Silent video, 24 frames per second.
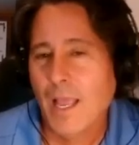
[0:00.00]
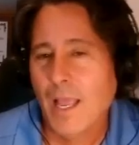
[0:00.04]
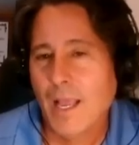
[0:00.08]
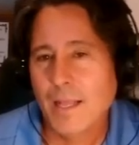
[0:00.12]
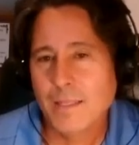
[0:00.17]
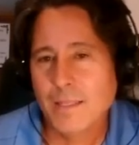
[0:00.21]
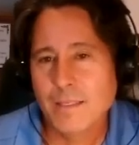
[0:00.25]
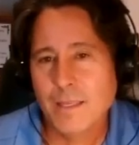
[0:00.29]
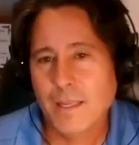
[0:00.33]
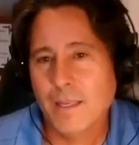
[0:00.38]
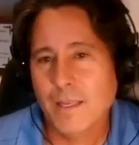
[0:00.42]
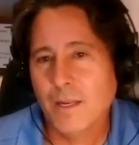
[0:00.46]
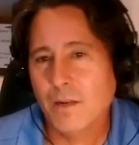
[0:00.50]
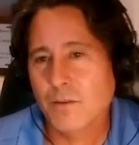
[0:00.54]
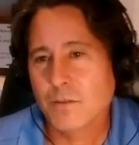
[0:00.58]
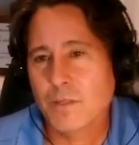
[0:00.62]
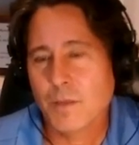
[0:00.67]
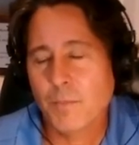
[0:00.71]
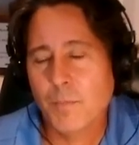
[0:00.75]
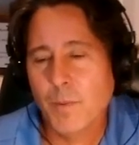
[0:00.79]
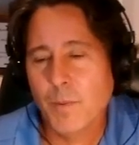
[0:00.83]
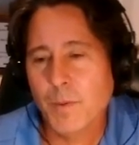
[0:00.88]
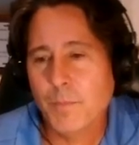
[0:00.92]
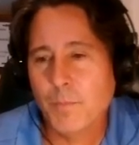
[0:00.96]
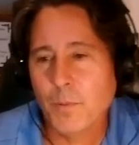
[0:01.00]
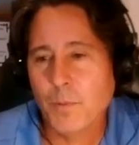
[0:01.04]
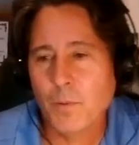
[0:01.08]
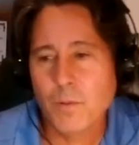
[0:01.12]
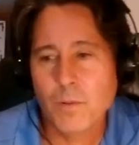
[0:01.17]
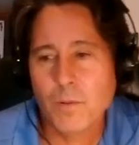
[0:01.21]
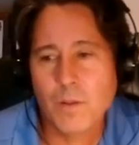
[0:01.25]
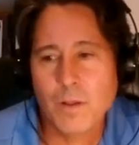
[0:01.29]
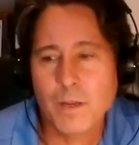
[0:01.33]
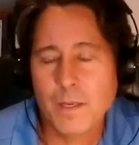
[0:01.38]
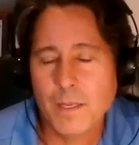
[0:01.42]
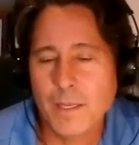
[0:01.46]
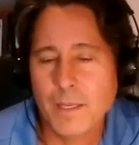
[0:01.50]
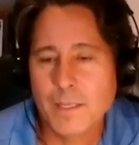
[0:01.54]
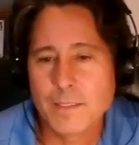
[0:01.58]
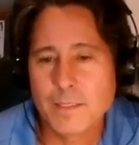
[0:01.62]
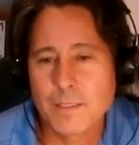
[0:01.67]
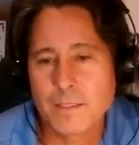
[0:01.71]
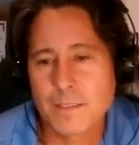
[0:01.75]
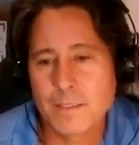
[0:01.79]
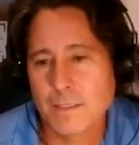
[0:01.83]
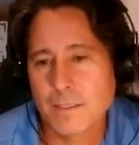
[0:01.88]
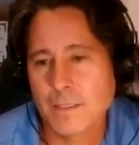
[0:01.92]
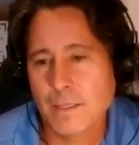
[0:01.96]
And you know, some people
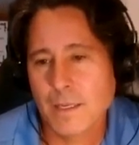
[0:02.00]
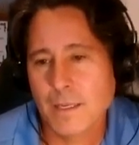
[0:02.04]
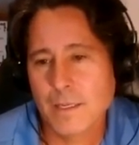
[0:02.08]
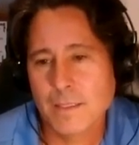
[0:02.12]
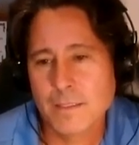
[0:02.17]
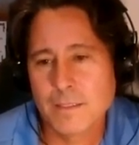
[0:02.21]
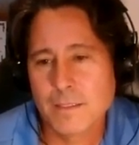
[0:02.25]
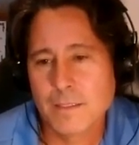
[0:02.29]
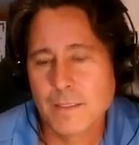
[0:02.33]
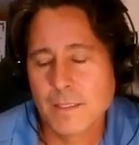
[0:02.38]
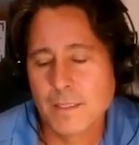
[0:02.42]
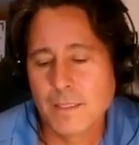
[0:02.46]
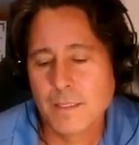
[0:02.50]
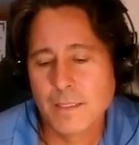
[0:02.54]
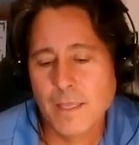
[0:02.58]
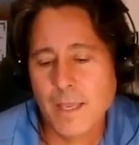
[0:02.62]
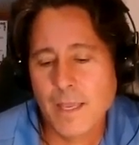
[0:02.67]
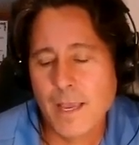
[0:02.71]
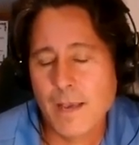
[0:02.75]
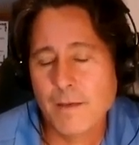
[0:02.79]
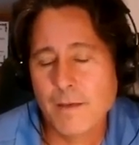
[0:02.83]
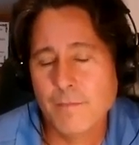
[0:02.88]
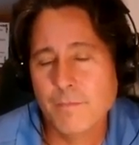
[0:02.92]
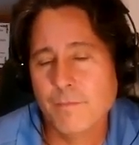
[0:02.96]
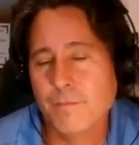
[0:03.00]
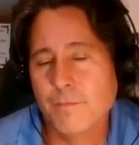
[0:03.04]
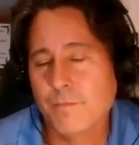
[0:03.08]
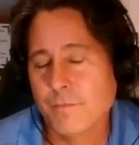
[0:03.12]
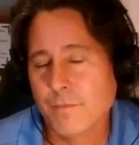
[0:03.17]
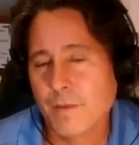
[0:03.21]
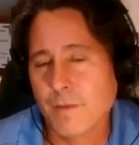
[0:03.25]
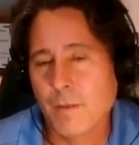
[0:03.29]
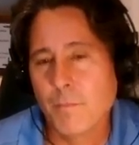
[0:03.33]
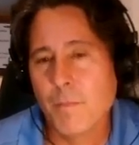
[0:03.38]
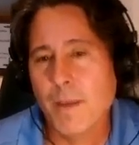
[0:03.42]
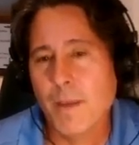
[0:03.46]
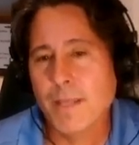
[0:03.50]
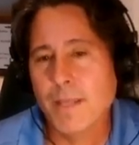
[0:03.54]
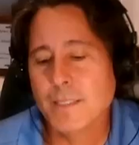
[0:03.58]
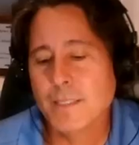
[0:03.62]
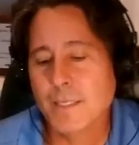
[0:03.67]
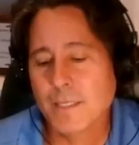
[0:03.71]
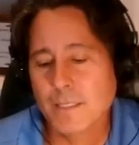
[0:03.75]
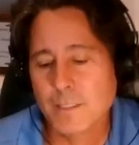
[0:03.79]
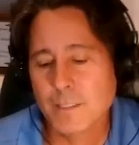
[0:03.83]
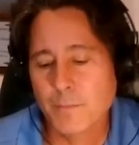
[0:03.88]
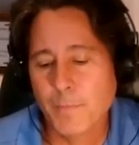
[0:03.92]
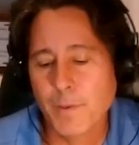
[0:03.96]
they have
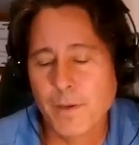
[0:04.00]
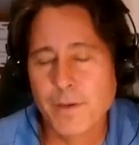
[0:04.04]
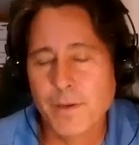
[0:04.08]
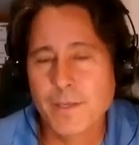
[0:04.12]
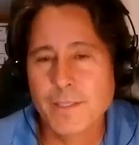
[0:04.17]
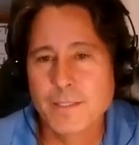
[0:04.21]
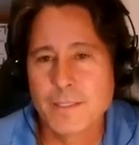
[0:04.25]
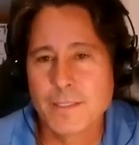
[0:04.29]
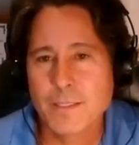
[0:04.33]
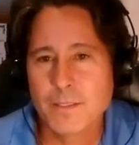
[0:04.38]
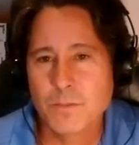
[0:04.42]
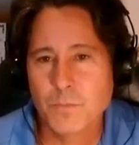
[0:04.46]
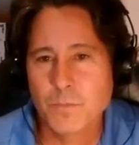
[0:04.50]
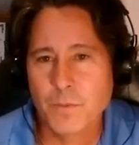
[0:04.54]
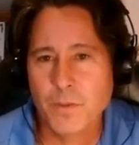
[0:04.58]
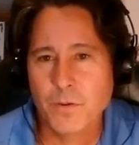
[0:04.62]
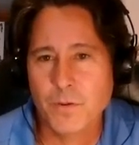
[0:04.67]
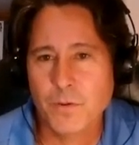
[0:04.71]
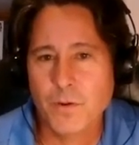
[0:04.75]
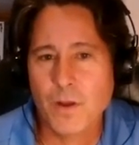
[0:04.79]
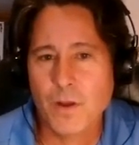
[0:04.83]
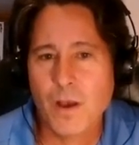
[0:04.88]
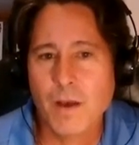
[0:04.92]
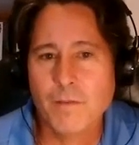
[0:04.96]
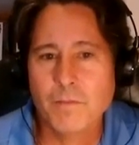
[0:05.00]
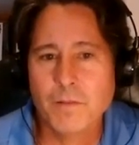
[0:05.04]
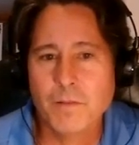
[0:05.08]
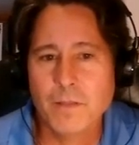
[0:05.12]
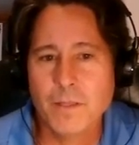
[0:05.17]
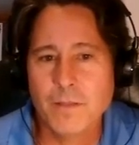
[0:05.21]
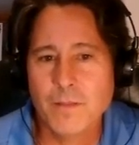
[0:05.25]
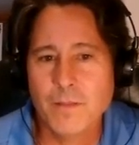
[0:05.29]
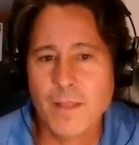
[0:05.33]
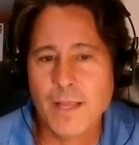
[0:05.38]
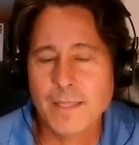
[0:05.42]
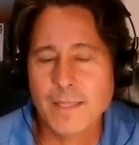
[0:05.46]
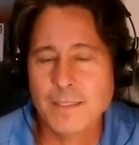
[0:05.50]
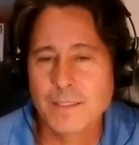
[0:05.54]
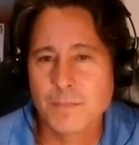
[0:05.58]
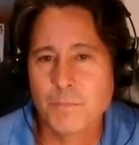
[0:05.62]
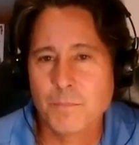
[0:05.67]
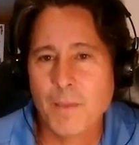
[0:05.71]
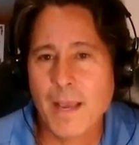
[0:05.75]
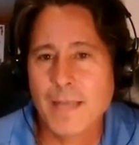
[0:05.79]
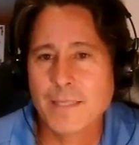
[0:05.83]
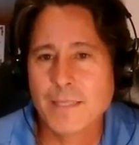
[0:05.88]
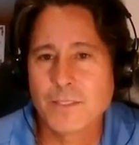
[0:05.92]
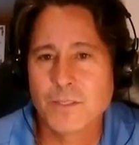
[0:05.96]
amazing experiences with your novel, and
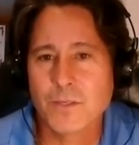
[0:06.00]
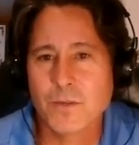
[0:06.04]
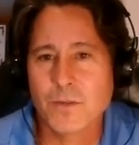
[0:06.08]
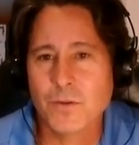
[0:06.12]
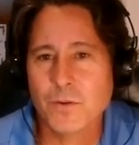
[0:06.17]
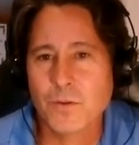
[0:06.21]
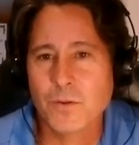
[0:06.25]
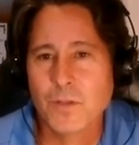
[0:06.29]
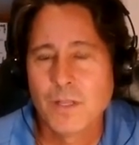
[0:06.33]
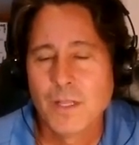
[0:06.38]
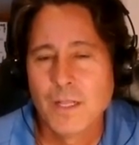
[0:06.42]
that's magical.